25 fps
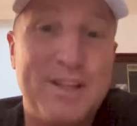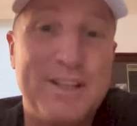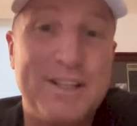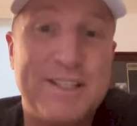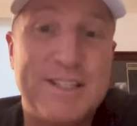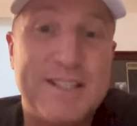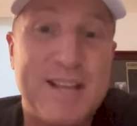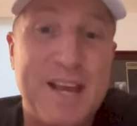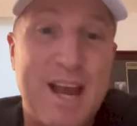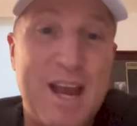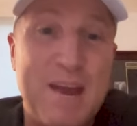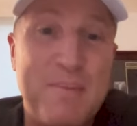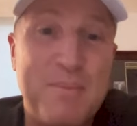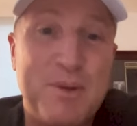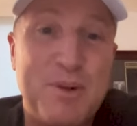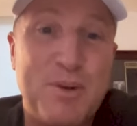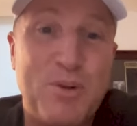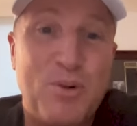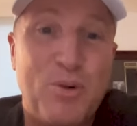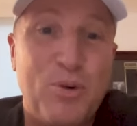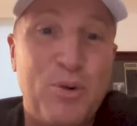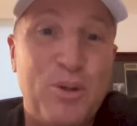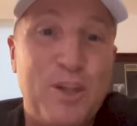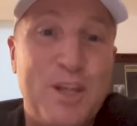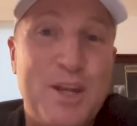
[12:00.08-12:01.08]
this game. And all
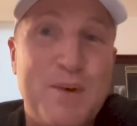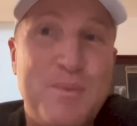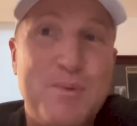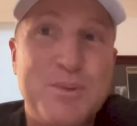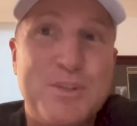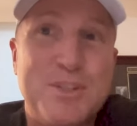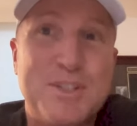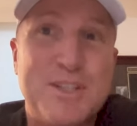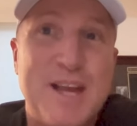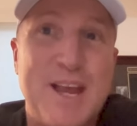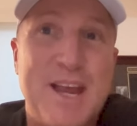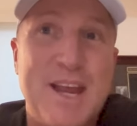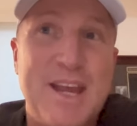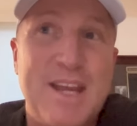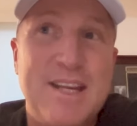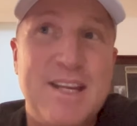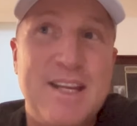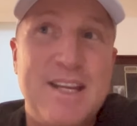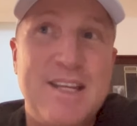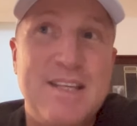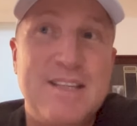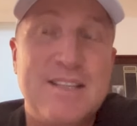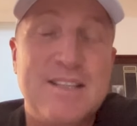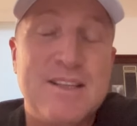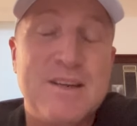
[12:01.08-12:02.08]
he was saying
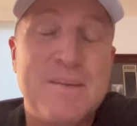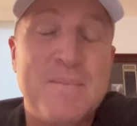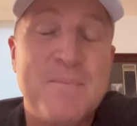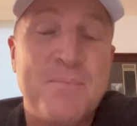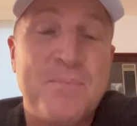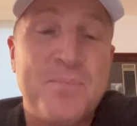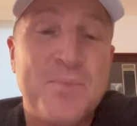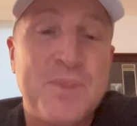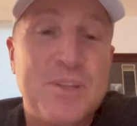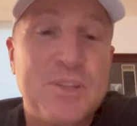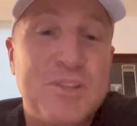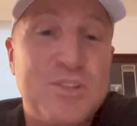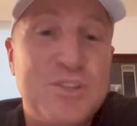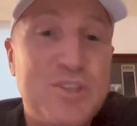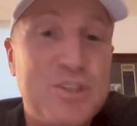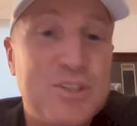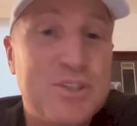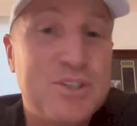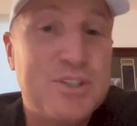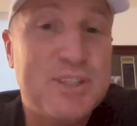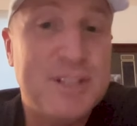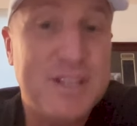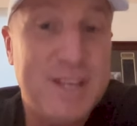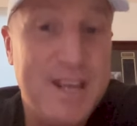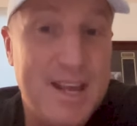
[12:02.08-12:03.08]
is, just
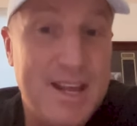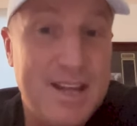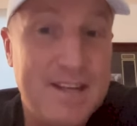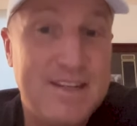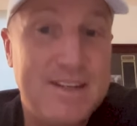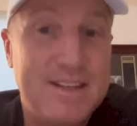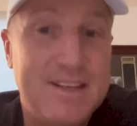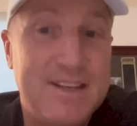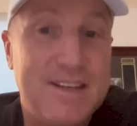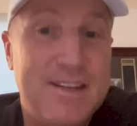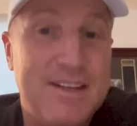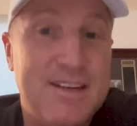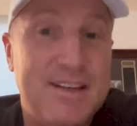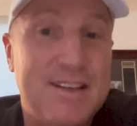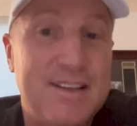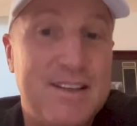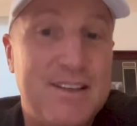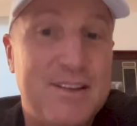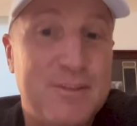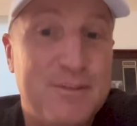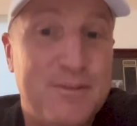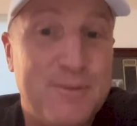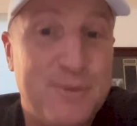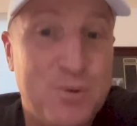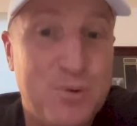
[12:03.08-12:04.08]
get to
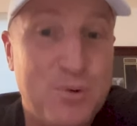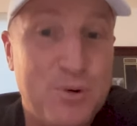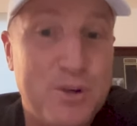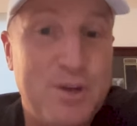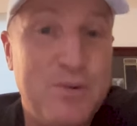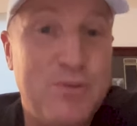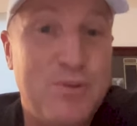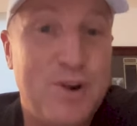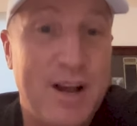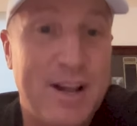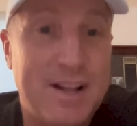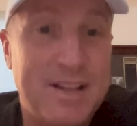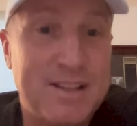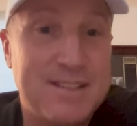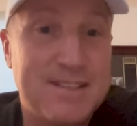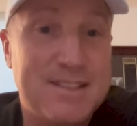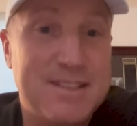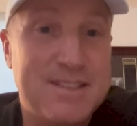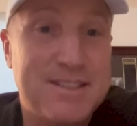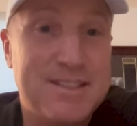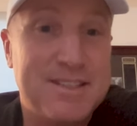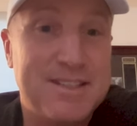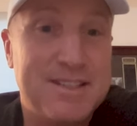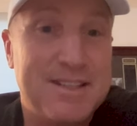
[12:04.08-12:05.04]
40 runs.